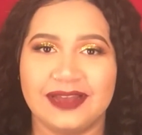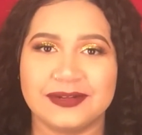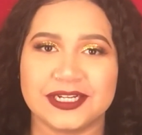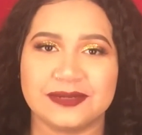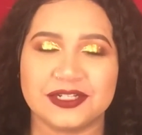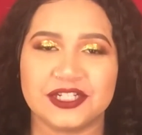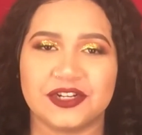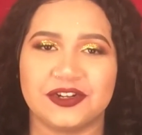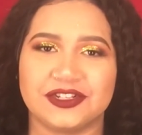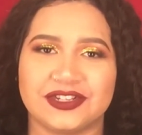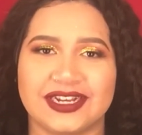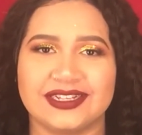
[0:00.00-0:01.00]
I'm gonna be
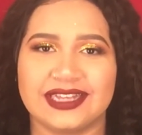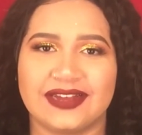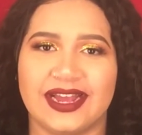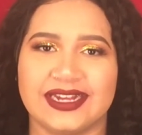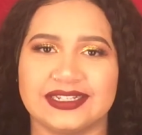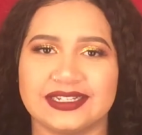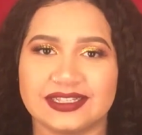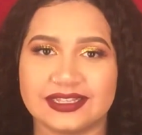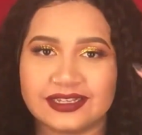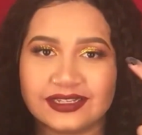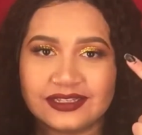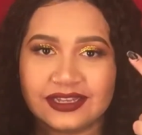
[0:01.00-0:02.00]
showing you guys how I did
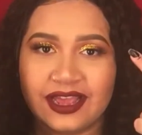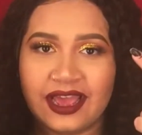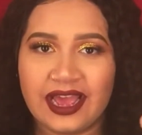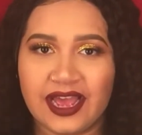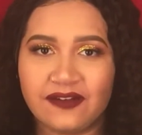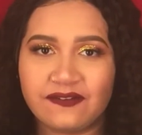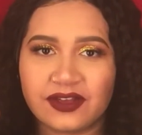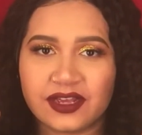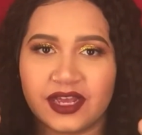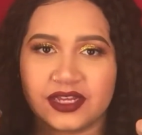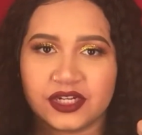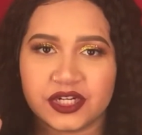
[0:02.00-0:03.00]
this half
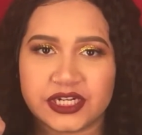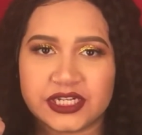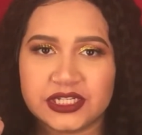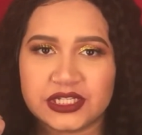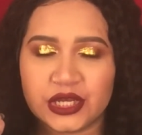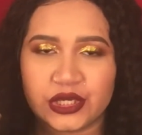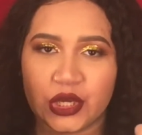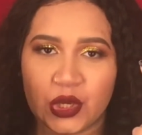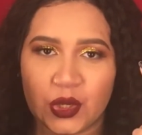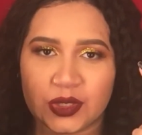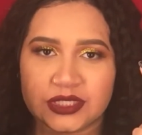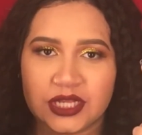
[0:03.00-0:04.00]
cut crease
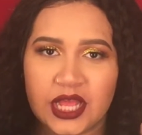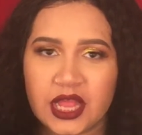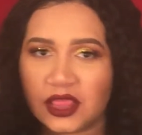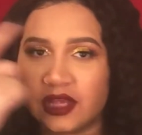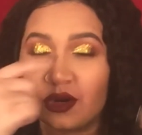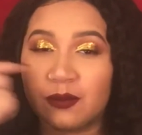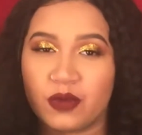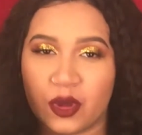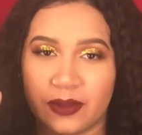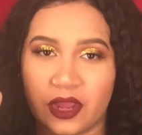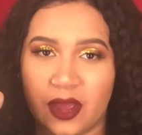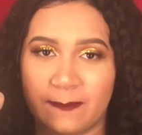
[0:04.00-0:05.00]
gold little
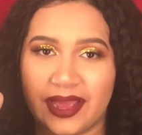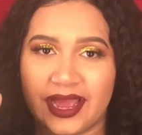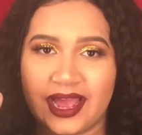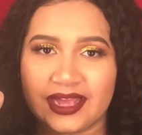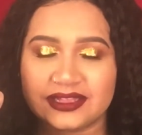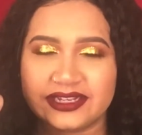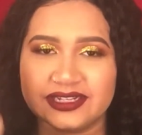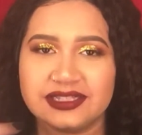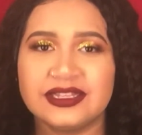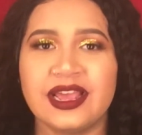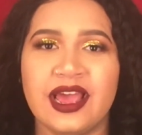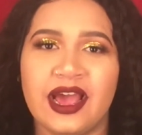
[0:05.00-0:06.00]
moment on my eyelids.